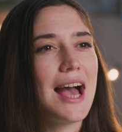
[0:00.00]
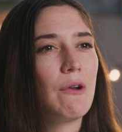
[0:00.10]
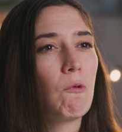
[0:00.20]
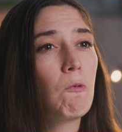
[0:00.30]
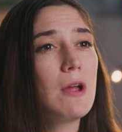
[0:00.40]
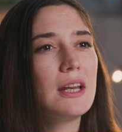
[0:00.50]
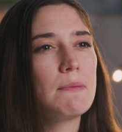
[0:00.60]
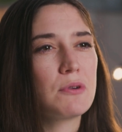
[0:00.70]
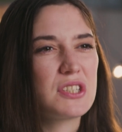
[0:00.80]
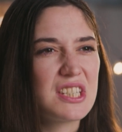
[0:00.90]
and really
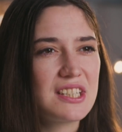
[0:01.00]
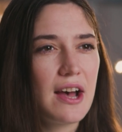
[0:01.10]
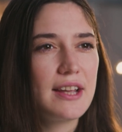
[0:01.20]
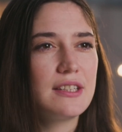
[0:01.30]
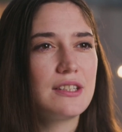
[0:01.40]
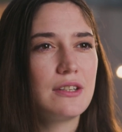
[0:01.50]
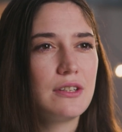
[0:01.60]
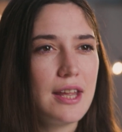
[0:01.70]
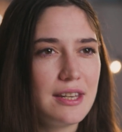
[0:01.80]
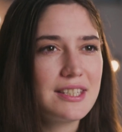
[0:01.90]
precise,
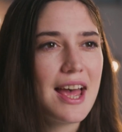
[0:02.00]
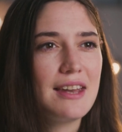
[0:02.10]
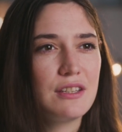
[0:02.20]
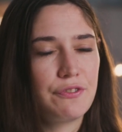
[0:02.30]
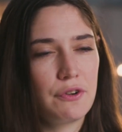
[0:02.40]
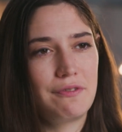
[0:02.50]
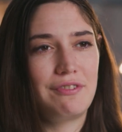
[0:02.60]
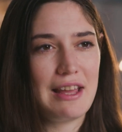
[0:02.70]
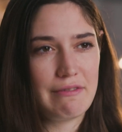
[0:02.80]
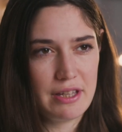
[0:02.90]
intense fruit
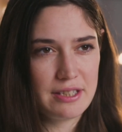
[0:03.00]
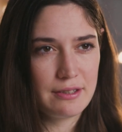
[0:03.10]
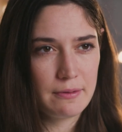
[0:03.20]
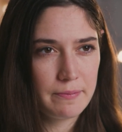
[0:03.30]
flavours.